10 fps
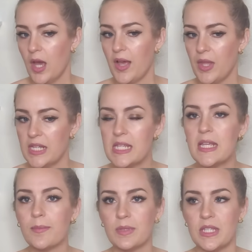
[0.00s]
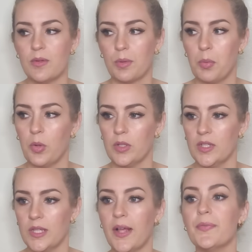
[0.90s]
I think TMZ
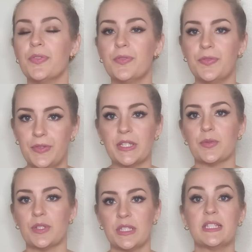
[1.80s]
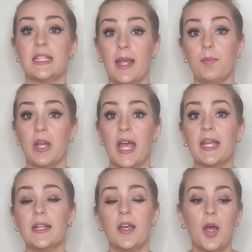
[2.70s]
reported that this was the same
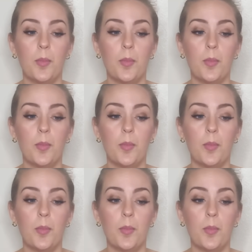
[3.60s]
night.